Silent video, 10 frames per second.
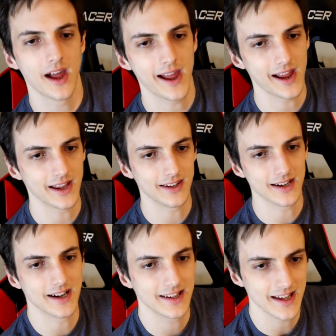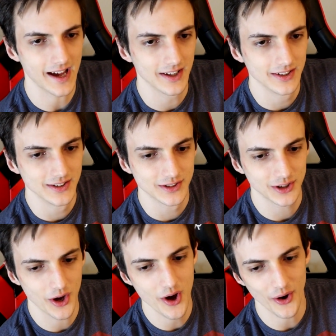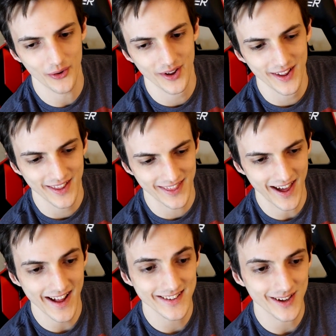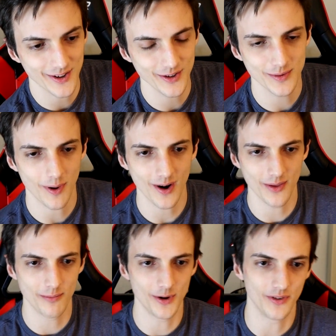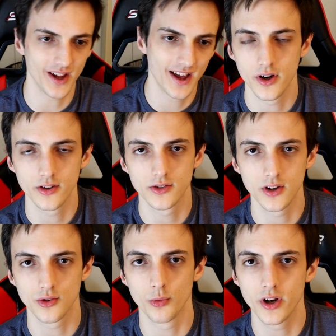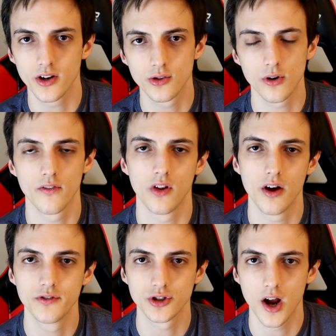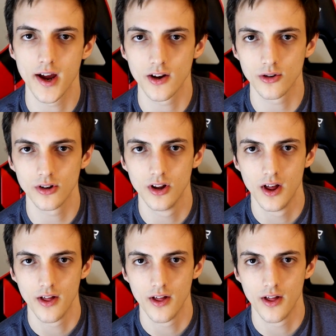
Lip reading: And yeah, so that's a huge part of the movie. There's this weird sort of love triangle